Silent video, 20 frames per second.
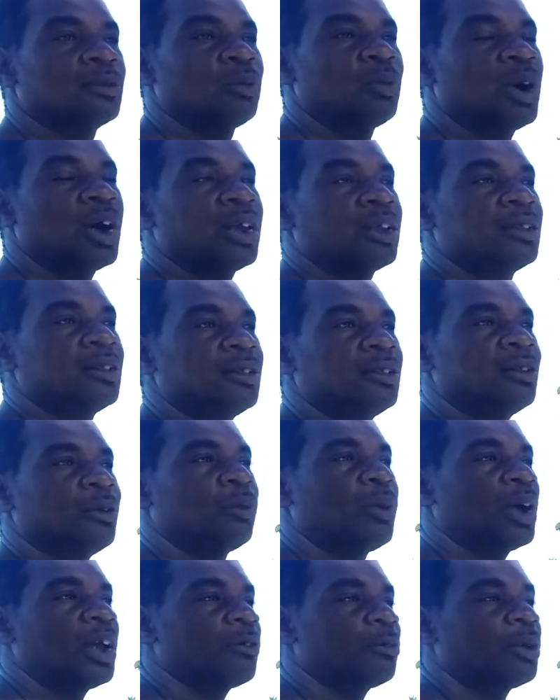Why
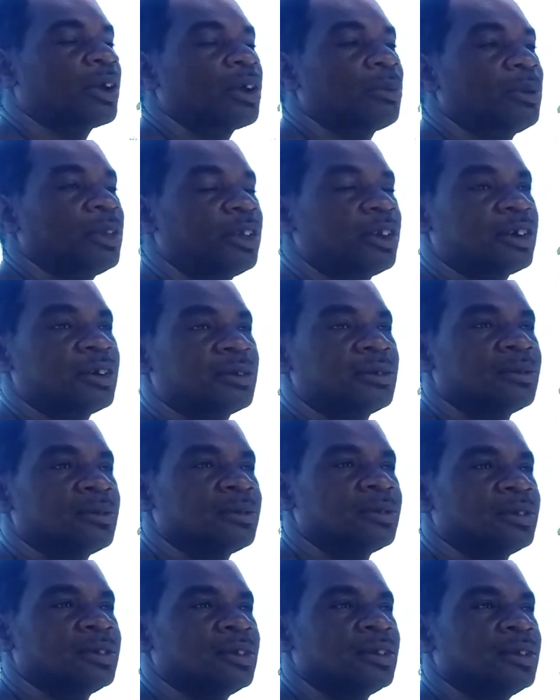everybody coming here?
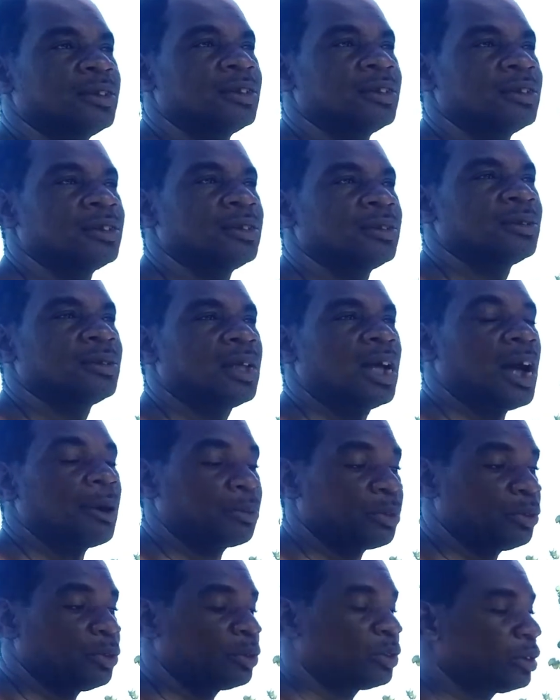
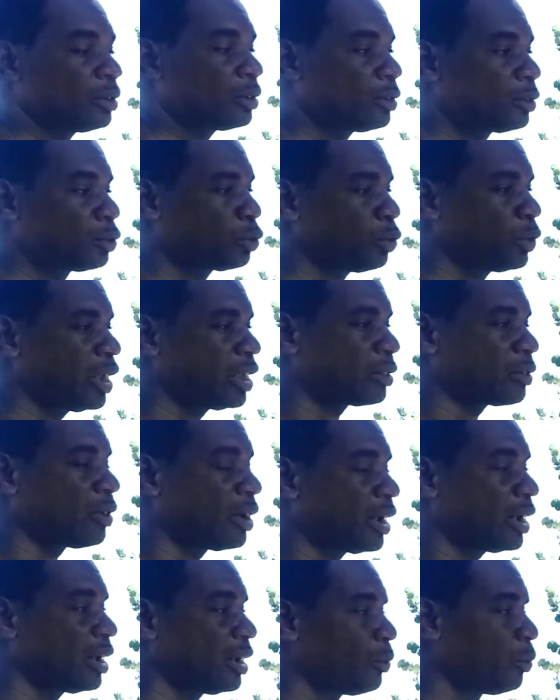After 2 days go
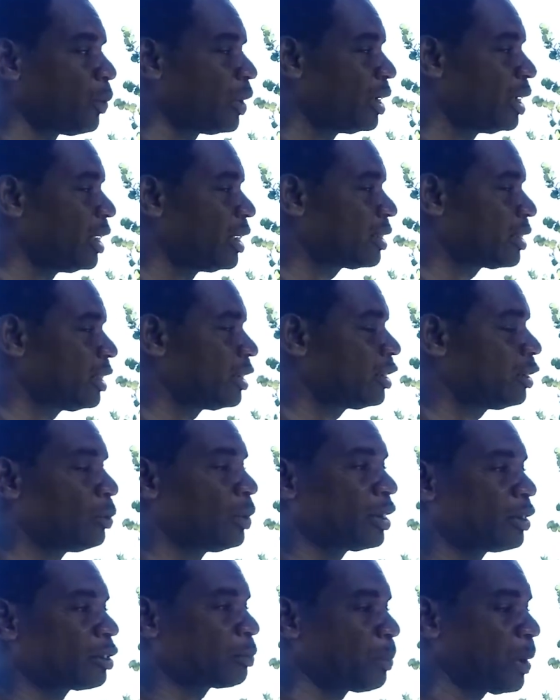here, what you let see people
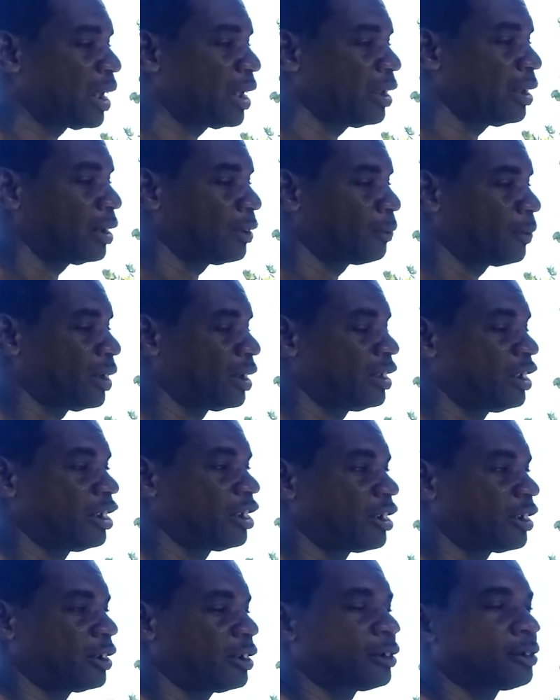like to spend here a
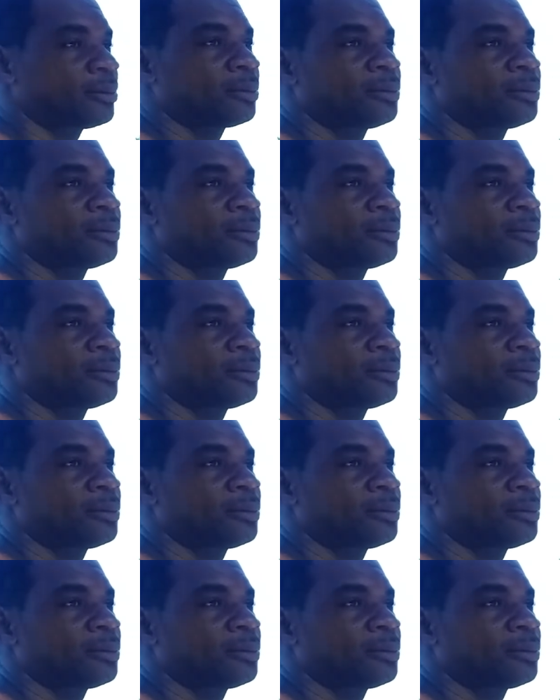year here.